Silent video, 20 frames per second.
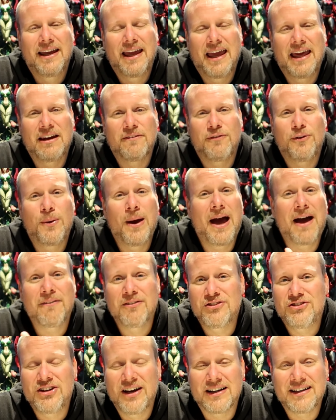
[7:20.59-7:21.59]
And if you
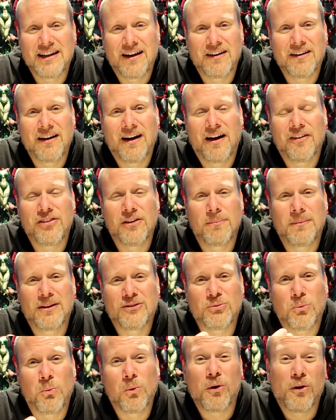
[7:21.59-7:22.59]
haven't checked out Gotham,
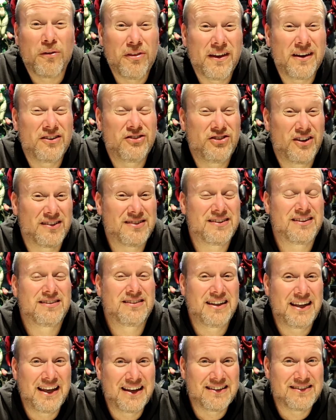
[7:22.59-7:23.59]
it's worth it just to
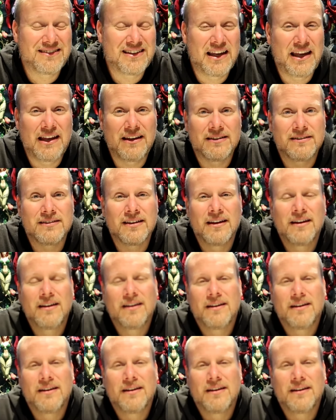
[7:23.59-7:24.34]
see his scenes,